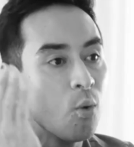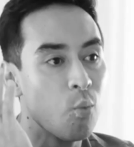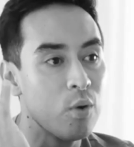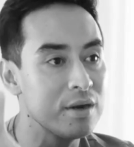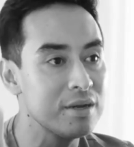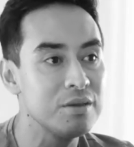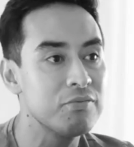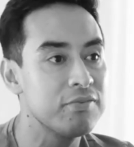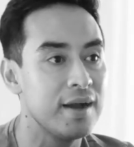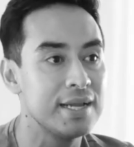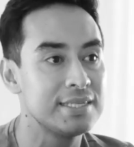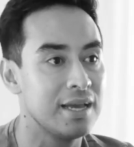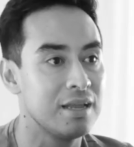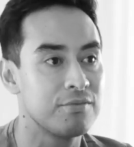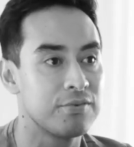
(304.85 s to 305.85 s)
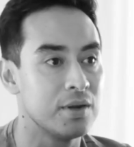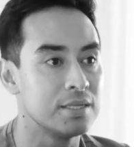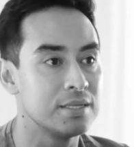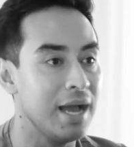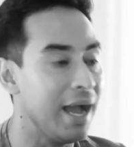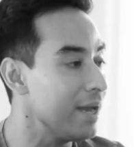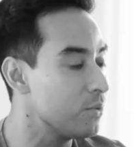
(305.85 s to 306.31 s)
where do you find 10
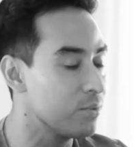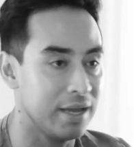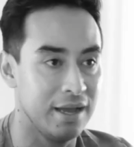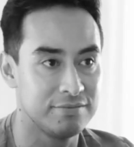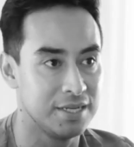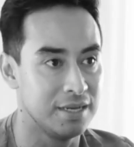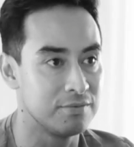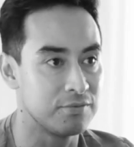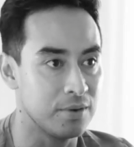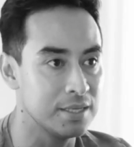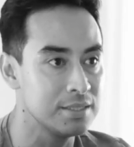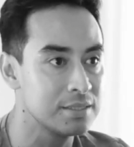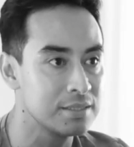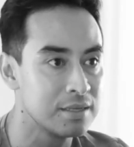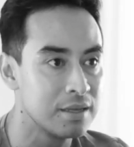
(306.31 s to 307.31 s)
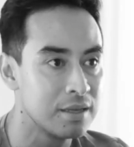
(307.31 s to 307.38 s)
friends? I don't have 10 friends.